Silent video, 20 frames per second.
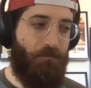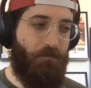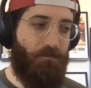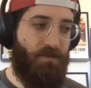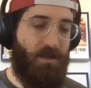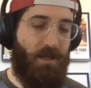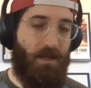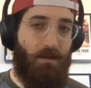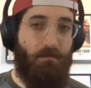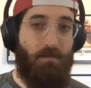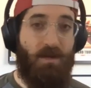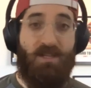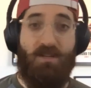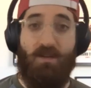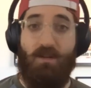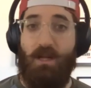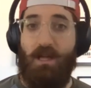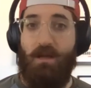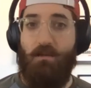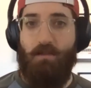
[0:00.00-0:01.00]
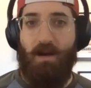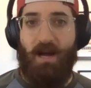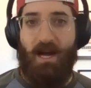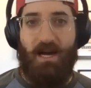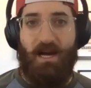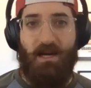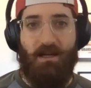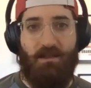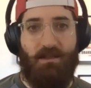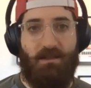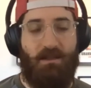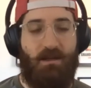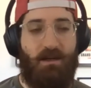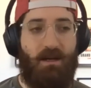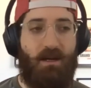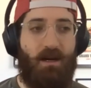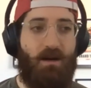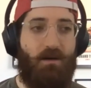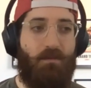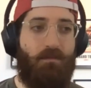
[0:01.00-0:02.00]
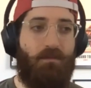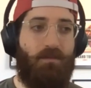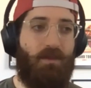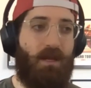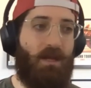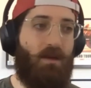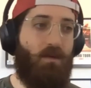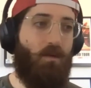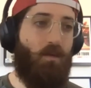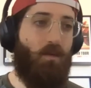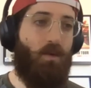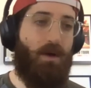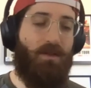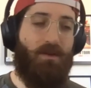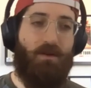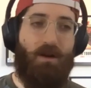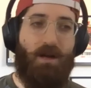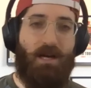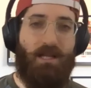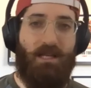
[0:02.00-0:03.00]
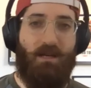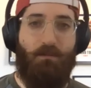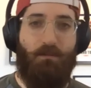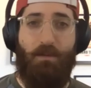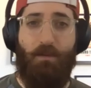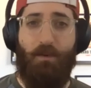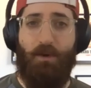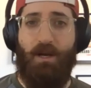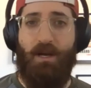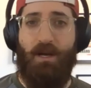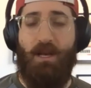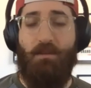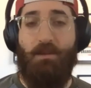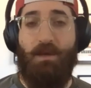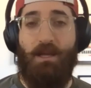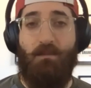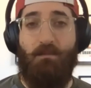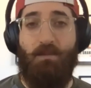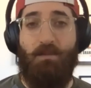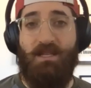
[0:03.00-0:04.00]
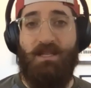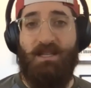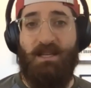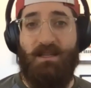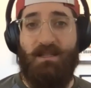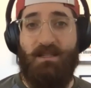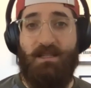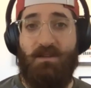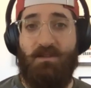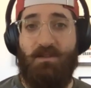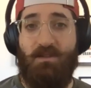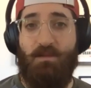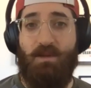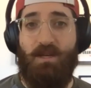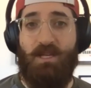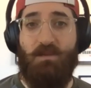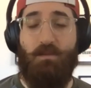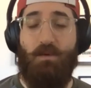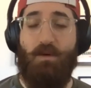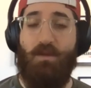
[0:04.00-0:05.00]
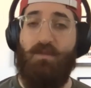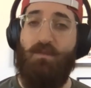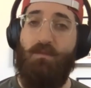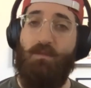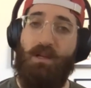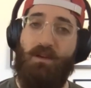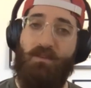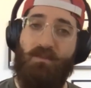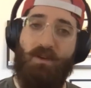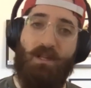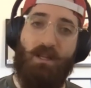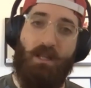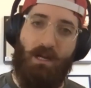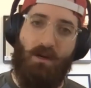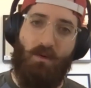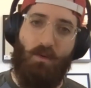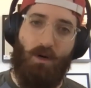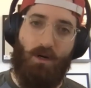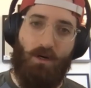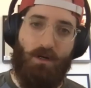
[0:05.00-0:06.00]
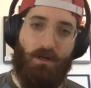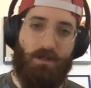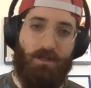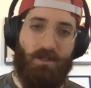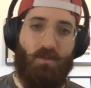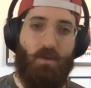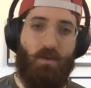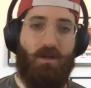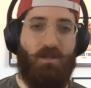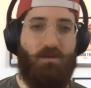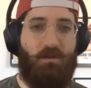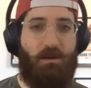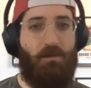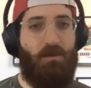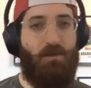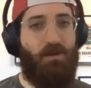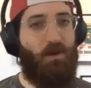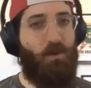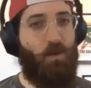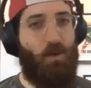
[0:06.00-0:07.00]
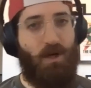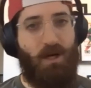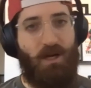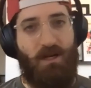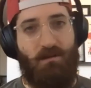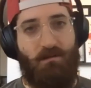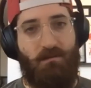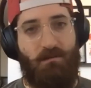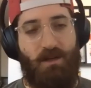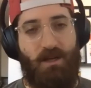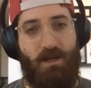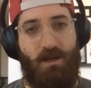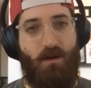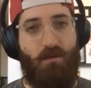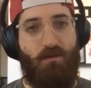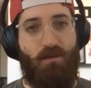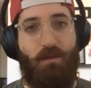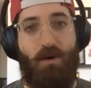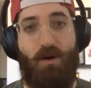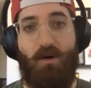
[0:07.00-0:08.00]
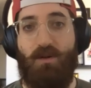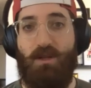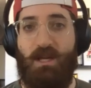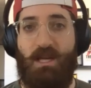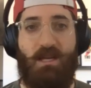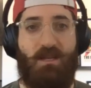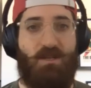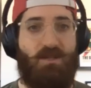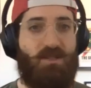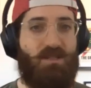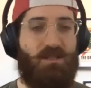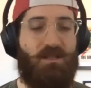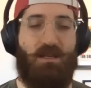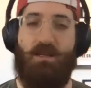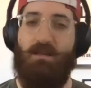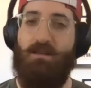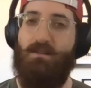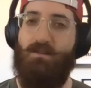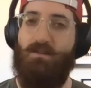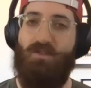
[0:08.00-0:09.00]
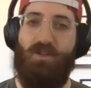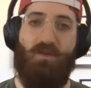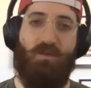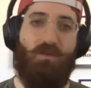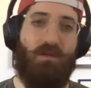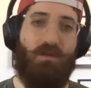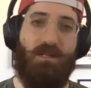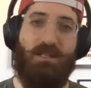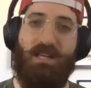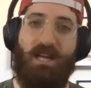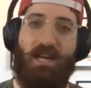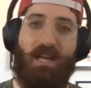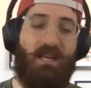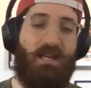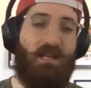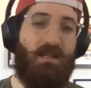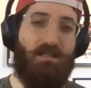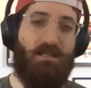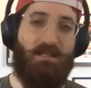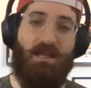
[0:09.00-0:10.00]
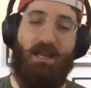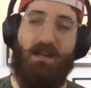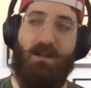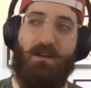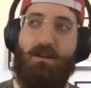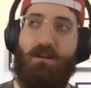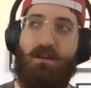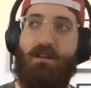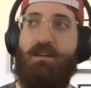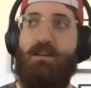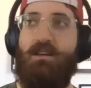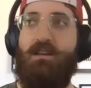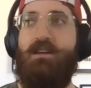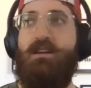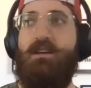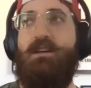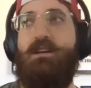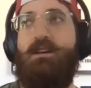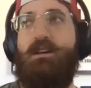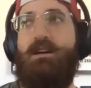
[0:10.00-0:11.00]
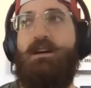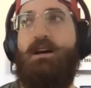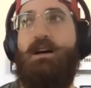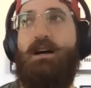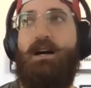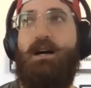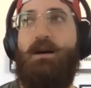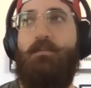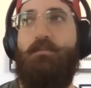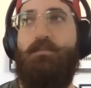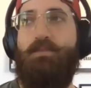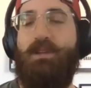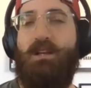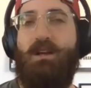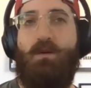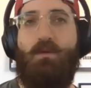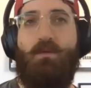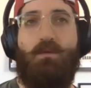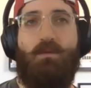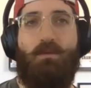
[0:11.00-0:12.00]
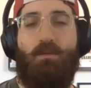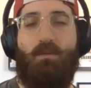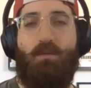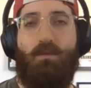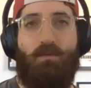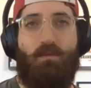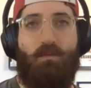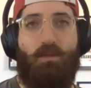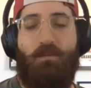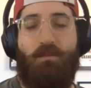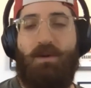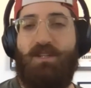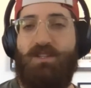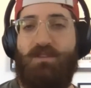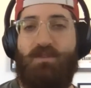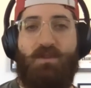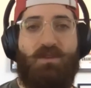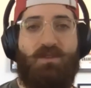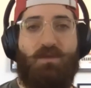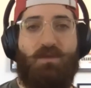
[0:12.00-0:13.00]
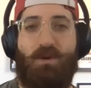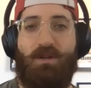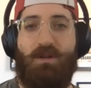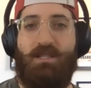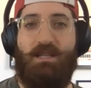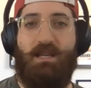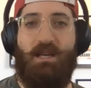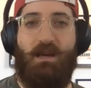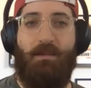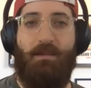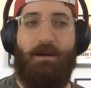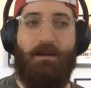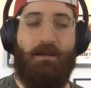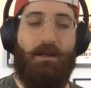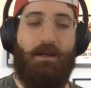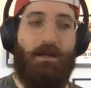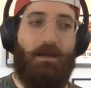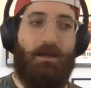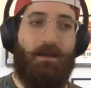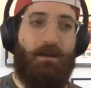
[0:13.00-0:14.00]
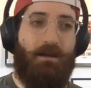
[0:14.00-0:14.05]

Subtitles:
the mental impact, like whether or not like people are going to end up getting PTSD from this, both from like frontline workers as well as people that are working, remotely, and just like general anxiety and scared. We pitched a few stories today about like